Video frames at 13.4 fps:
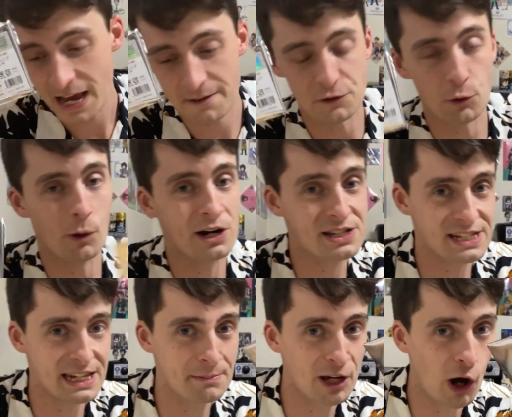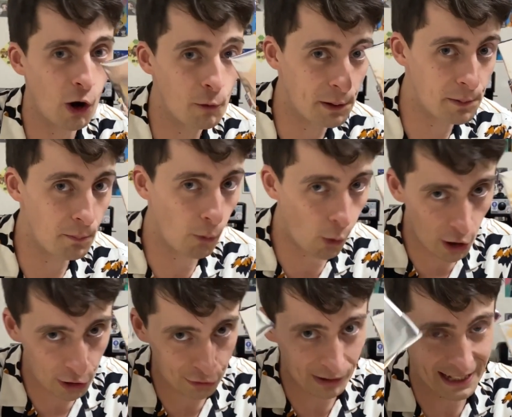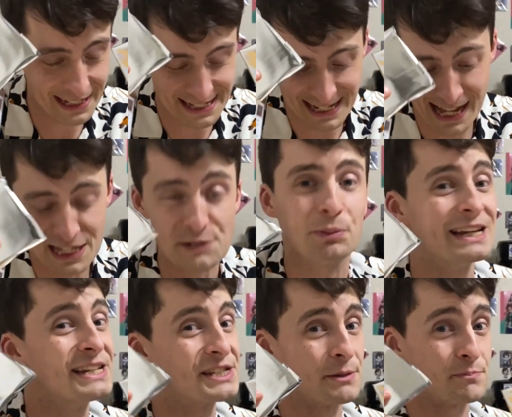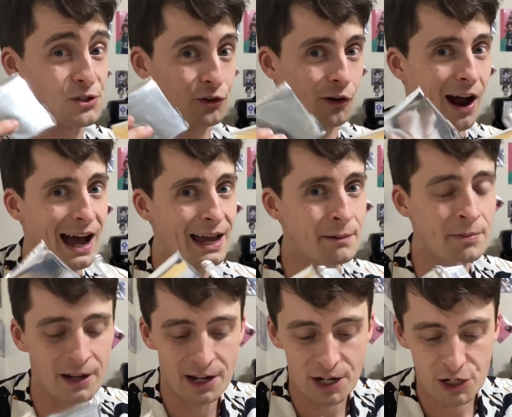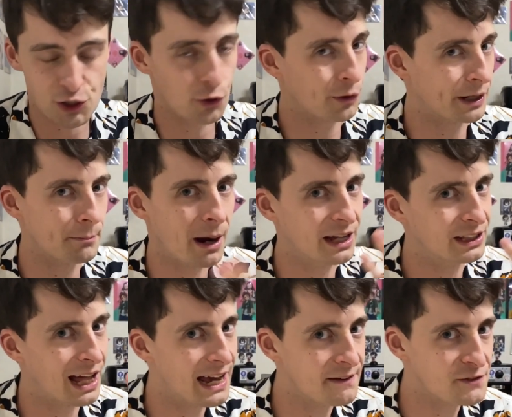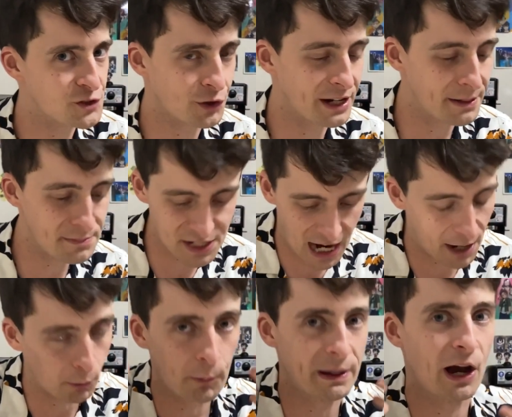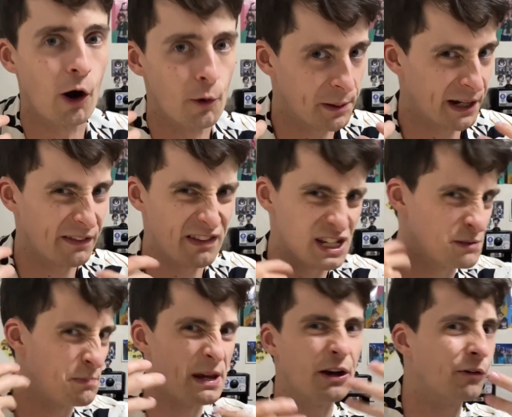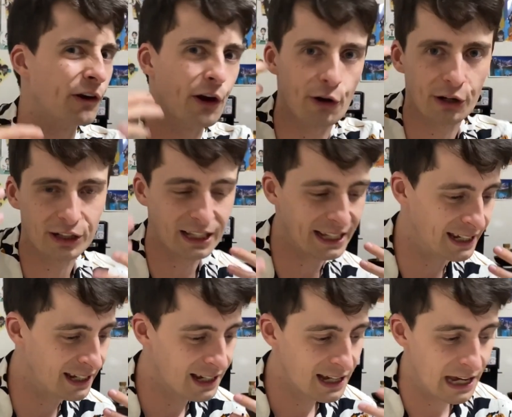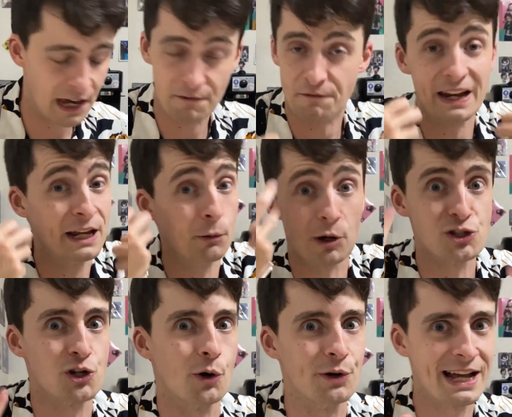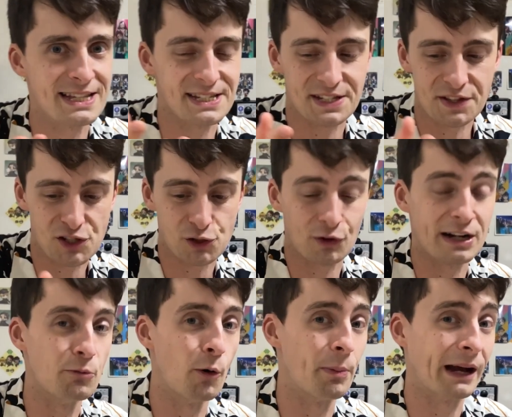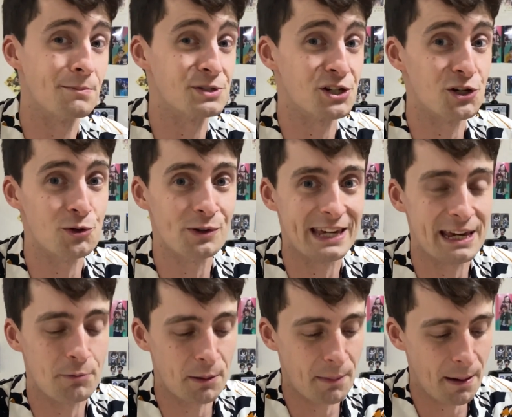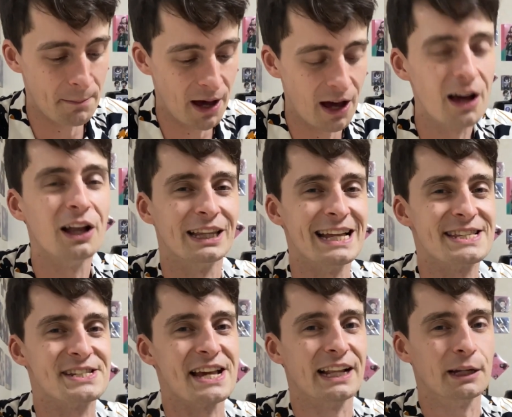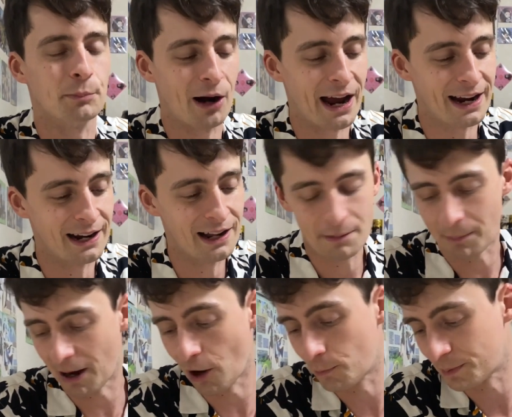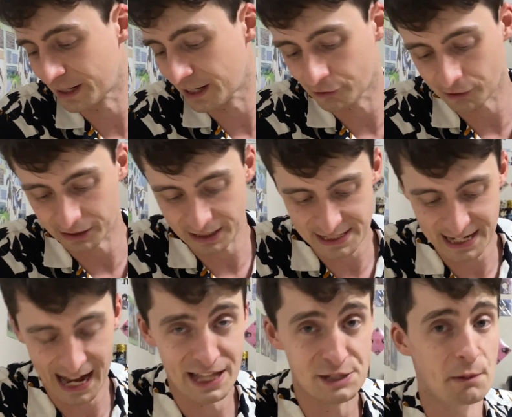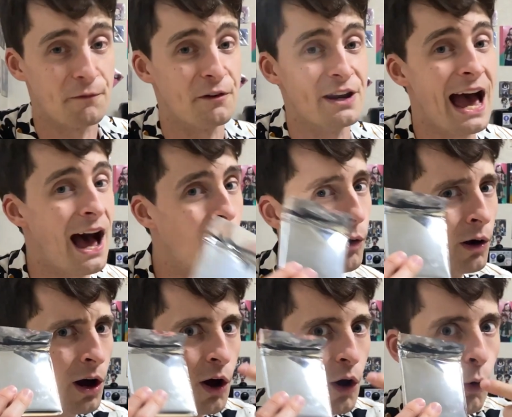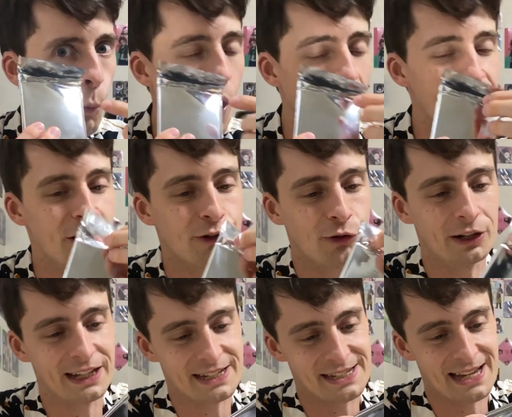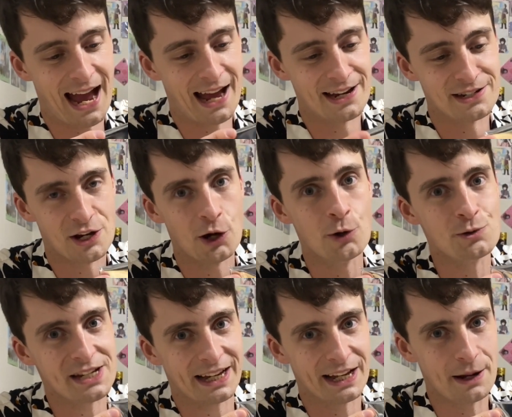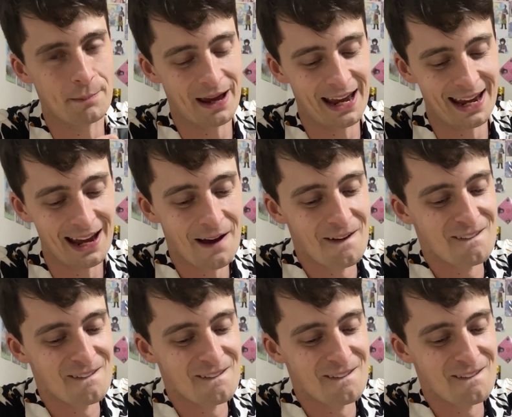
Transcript: If you wanna see me open more acrylic stands, please subscribe. During my live streams, I will be opening these periodically. If anyone donates to the stream or becomes a new Kiwi member, let's celebrate by opening acrylic stands. But for now, one acrylic stand. Who's it gonna be?